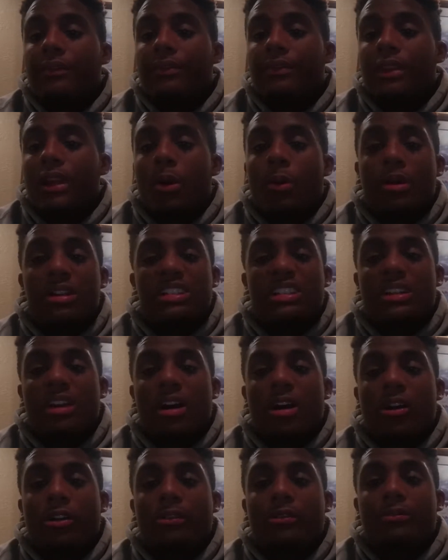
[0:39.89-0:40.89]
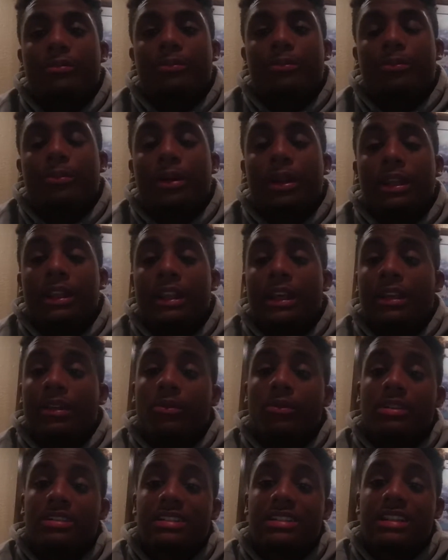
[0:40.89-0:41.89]
it wasn't hard, but yet it
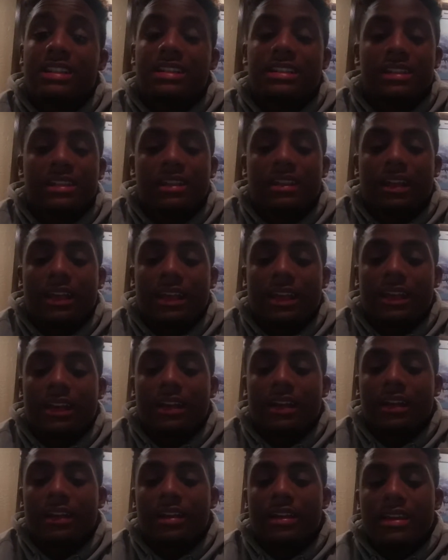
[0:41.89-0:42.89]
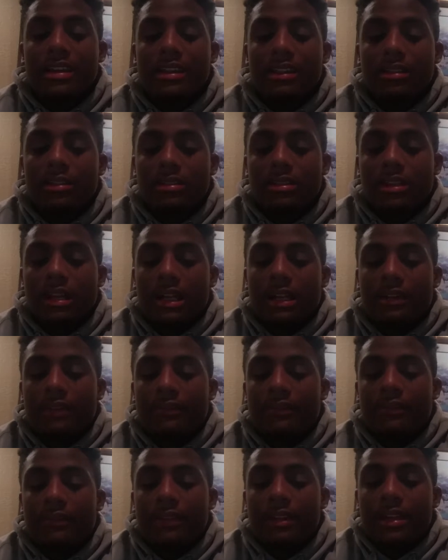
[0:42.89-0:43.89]
wasn't easy. Like, there's a lot of,